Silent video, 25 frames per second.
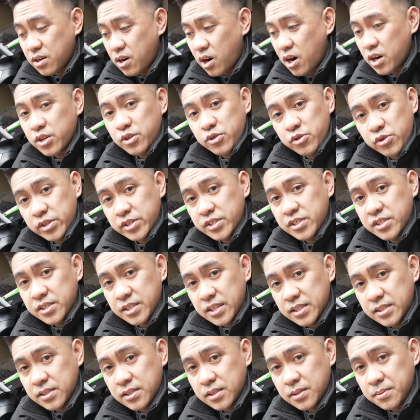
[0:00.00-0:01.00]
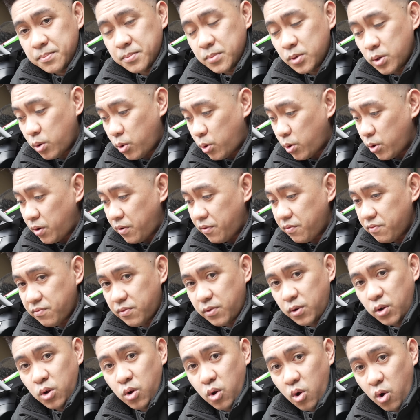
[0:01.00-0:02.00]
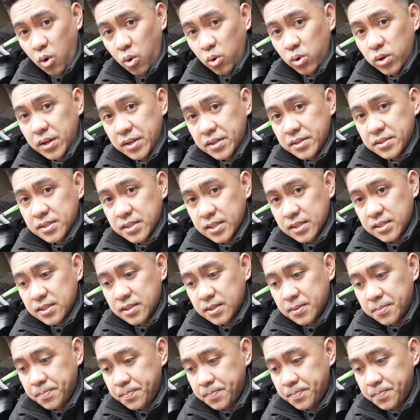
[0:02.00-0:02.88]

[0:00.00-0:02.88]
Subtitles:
cartridge system or a full Olin system.